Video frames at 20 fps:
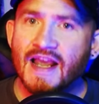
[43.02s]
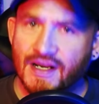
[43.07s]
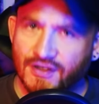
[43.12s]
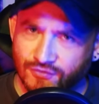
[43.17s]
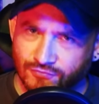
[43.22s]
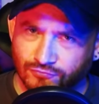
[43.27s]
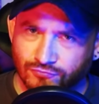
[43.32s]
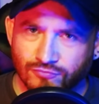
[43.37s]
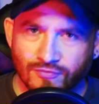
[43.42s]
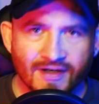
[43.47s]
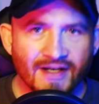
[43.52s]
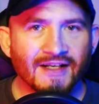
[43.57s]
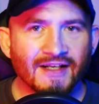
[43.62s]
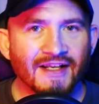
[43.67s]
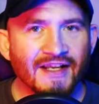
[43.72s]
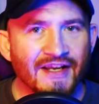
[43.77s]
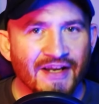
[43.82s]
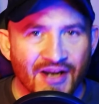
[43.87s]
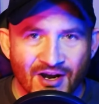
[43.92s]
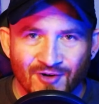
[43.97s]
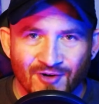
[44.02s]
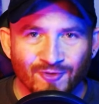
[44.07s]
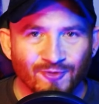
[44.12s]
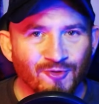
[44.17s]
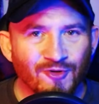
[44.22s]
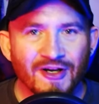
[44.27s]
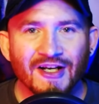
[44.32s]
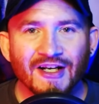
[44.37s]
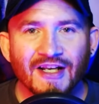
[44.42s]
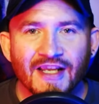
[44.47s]
it's really,
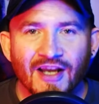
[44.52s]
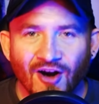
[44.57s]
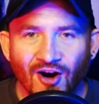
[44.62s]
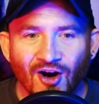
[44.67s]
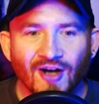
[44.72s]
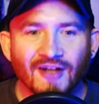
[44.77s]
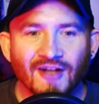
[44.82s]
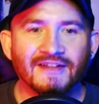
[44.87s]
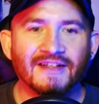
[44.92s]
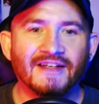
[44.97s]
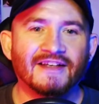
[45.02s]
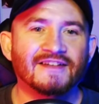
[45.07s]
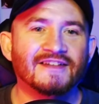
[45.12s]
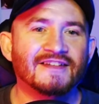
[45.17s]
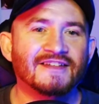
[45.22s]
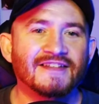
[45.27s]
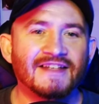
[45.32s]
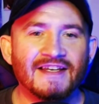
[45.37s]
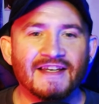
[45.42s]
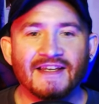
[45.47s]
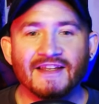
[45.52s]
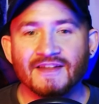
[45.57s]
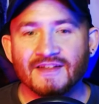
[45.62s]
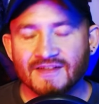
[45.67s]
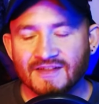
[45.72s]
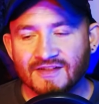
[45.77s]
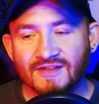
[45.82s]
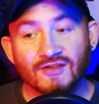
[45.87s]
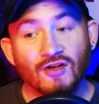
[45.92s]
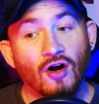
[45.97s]
really heartening to see the
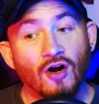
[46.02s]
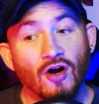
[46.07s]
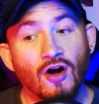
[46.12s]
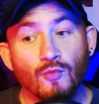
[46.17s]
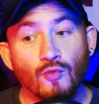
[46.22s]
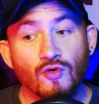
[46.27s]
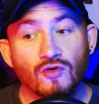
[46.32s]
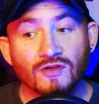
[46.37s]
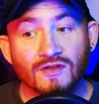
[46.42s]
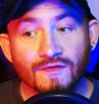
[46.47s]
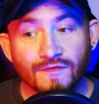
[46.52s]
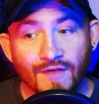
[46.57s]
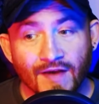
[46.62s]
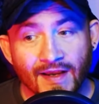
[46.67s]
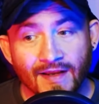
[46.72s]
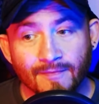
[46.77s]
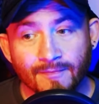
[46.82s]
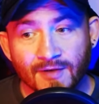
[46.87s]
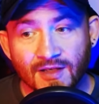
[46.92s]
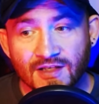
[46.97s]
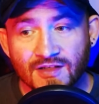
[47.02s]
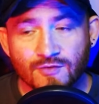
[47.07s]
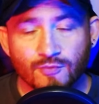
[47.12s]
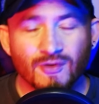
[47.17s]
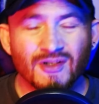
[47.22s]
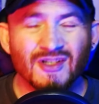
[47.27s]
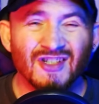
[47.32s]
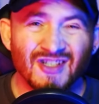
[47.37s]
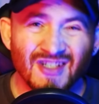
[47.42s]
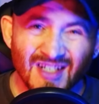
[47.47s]
Star Wars fan base,
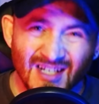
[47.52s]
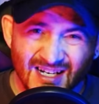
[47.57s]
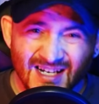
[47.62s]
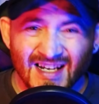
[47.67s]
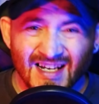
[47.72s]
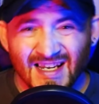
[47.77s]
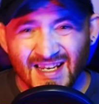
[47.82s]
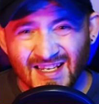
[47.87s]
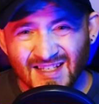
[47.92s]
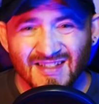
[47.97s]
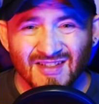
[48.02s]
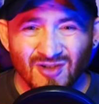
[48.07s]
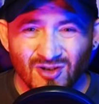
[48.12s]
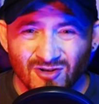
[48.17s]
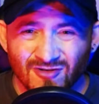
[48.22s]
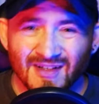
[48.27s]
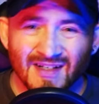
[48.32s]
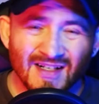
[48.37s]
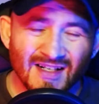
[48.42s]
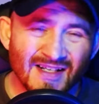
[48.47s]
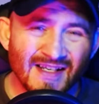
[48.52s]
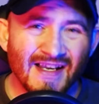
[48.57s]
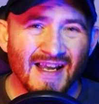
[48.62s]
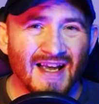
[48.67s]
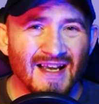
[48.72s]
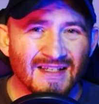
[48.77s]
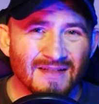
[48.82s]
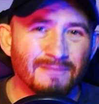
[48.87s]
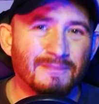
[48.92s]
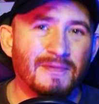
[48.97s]
which historically
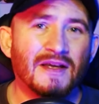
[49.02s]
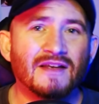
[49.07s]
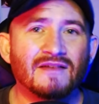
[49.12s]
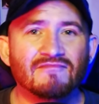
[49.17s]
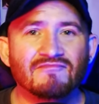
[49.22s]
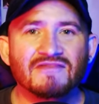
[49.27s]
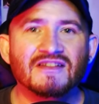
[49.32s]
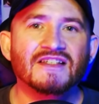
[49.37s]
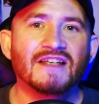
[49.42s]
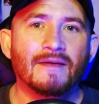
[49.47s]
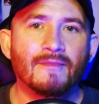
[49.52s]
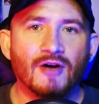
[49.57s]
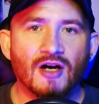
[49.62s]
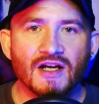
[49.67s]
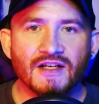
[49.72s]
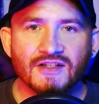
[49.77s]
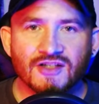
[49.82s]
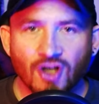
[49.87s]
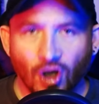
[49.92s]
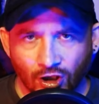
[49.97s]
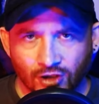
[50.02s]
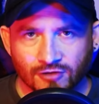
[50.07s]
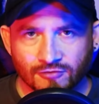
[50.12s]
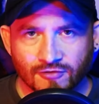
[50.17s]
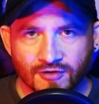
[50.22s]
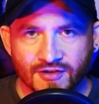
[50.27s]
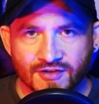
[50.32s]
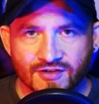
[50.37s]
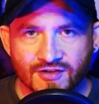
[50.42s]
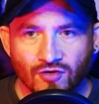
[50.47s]
has been
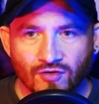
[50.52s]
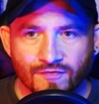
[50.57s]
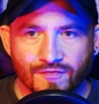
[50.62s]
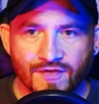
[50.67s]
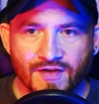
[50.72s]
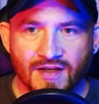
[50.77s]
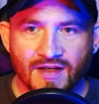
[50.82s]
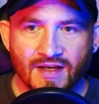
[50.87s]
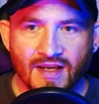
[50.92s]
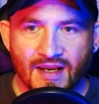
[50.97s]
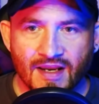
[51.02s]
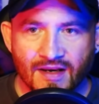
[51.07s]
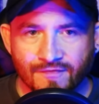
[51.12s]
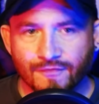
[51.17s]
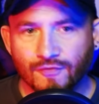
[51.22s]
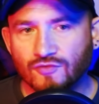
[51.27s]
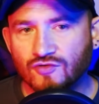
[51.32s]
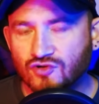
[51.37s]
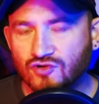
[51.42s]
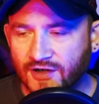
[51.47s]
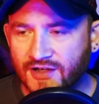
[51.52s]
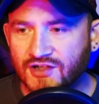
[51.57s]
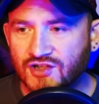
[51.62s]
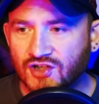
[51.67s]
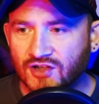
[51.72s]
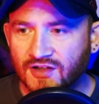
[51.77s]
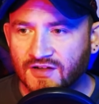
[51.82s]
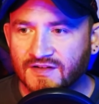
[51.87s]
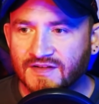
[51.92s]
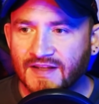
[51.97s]
semi-tolerant of the
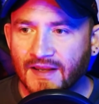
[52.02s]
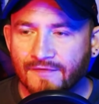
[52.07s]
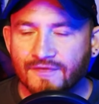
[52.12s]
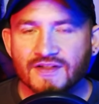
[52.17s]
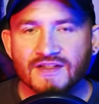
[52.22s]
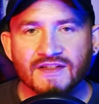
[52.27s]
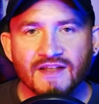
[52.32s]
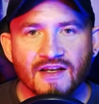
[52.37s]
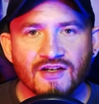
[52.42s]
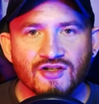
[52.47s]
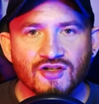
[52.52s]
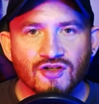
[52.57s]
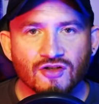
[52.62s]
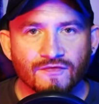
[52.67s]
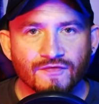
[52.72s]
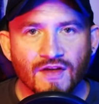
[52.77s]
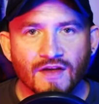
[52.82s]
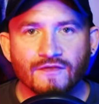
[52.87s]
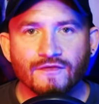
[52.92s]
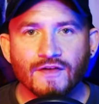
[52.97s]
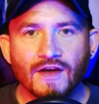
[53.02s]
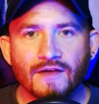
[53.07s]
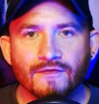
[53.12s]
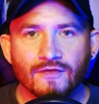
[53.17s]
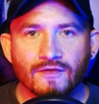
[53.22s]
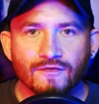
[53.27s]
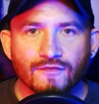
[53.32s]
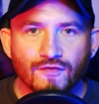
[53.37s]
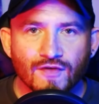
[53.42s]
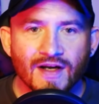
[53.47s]
infiltration and devastation of their
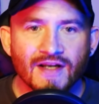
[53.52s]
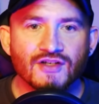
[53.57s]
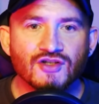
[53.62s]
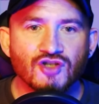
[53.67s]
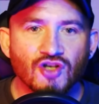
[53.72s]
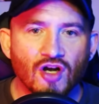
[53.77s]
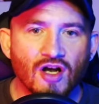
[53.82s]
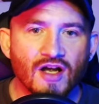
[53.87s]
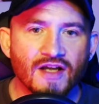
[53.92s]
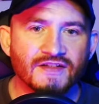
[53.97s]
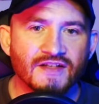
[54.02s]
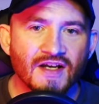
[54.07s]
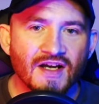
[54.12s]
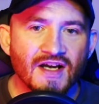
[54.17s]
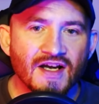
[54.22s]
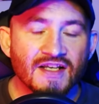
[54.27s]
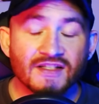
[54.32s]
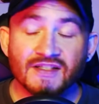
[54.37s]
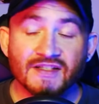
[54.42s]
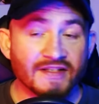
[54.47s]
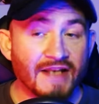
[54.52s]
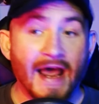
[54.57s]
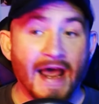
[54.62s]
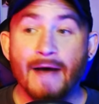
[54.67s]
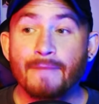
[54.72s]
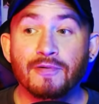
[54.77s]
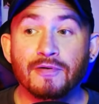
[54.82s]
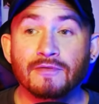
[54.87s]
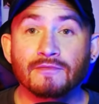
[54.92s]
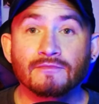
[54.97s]
favorite franchise,
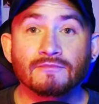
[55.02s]
snap.